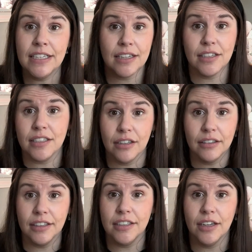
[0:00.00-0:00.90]
I
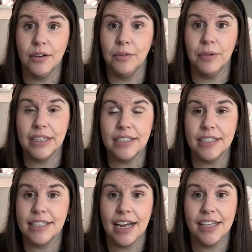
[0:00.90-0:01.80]
certainly don't want to
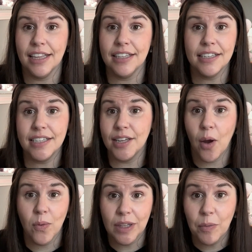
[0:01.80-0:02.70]
say that this is the
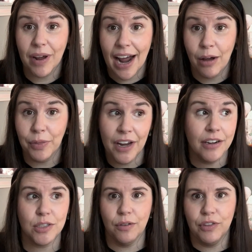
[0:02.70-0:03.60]
only one out there.
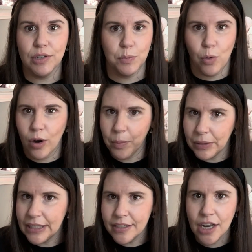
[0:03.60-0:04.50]
So if there's more,
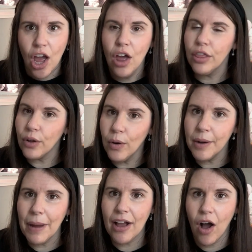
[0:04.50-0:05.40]
please throw it in
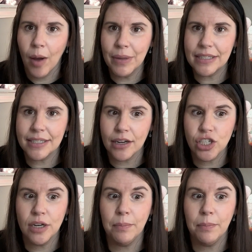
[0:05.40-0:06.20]
my comment section.